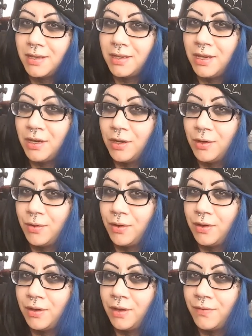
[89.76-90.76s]
you know,
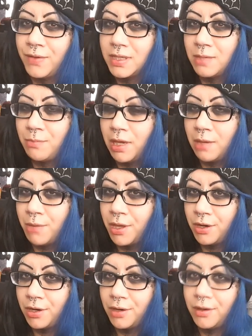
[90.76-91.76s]
obviously being a
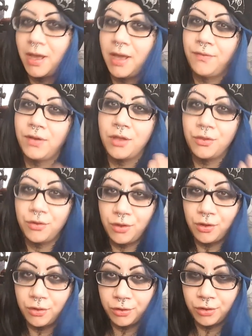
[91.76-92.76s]
mother, I've gone through the
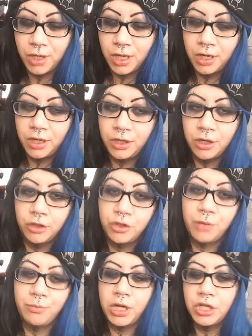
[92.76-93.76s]
whole
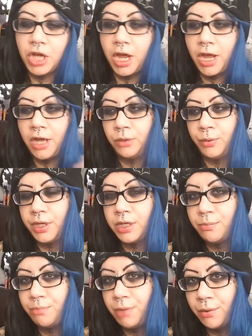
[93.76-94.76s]
nurturing my child, wanting
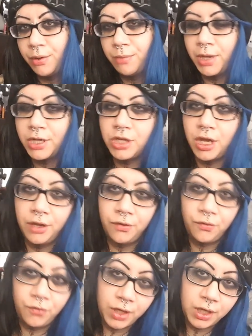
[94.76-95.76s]
to be with my child,
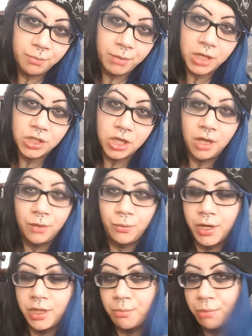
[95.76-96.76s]
feeding my child,
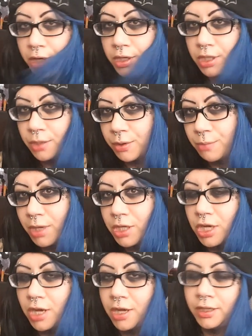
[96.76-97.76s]
wanting the bonding with my
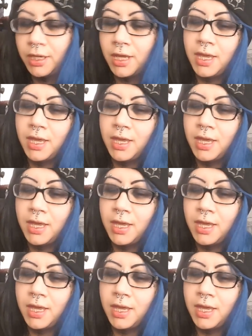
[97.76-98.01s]
child.